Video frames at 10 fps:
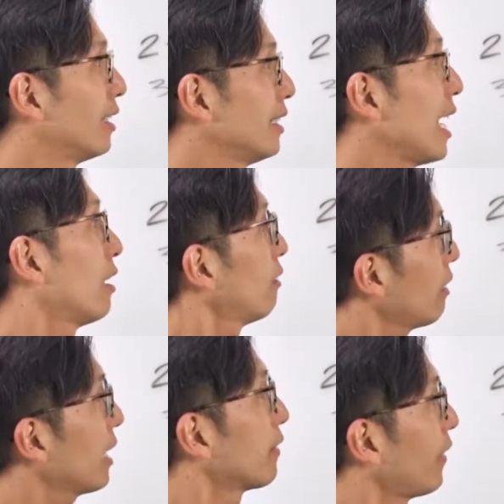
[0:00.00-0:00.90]
Now,
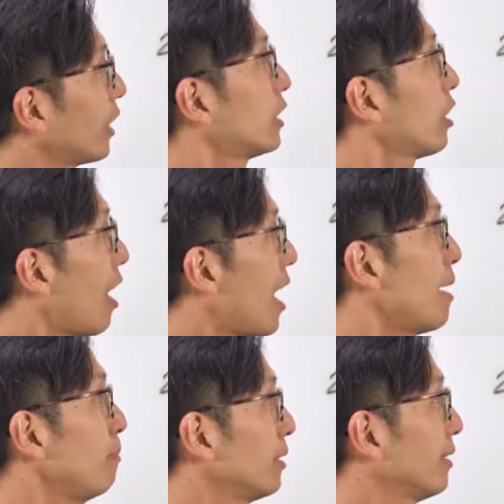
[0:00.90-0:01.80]
at the very
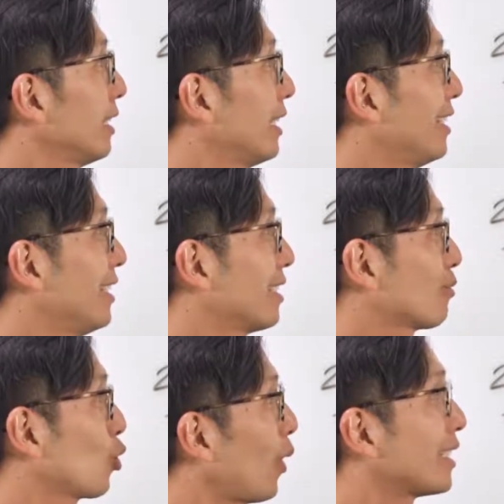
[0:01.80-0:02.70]
top is
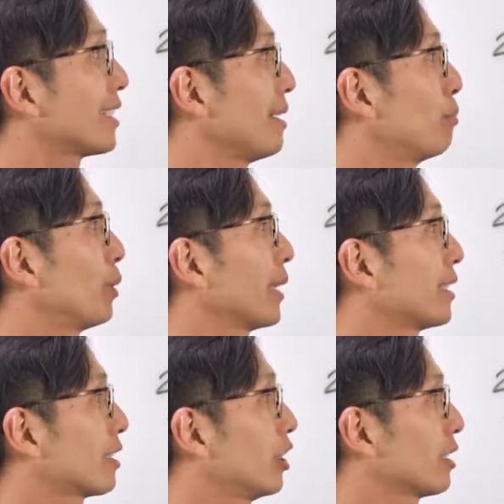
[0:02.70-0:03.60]
quite simple.
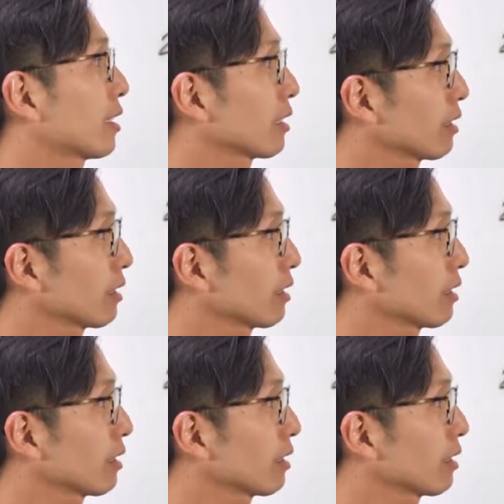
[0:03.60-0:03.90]
It's just